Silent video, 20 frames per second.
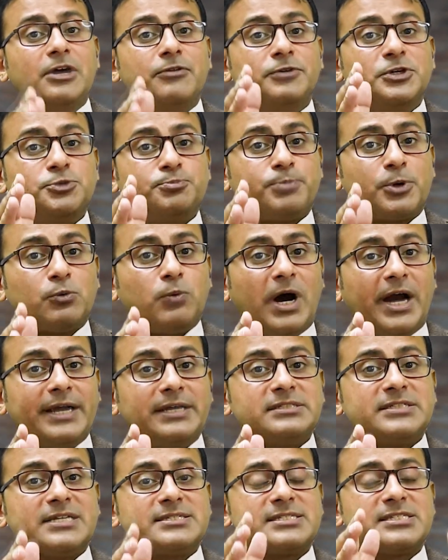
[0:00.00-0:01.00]
which
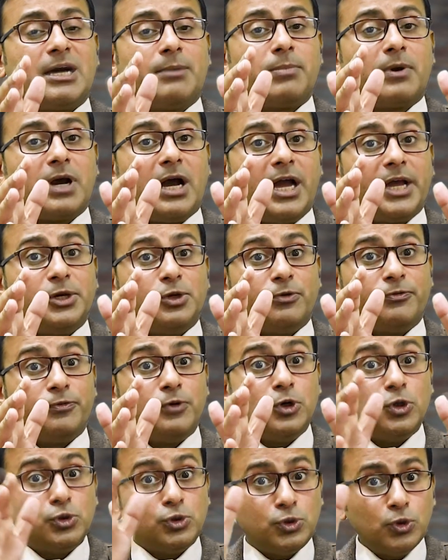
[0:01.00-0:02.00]
provides us some kind
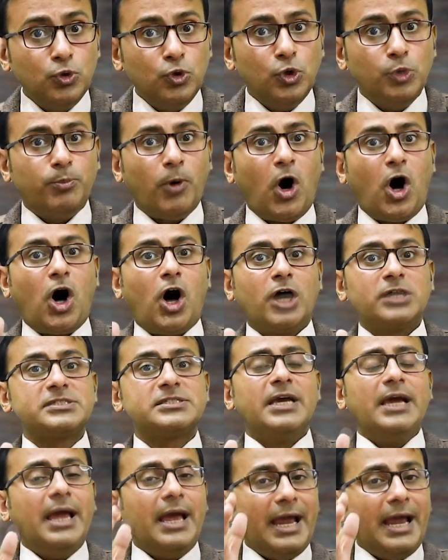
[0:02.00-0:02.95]
of toolbox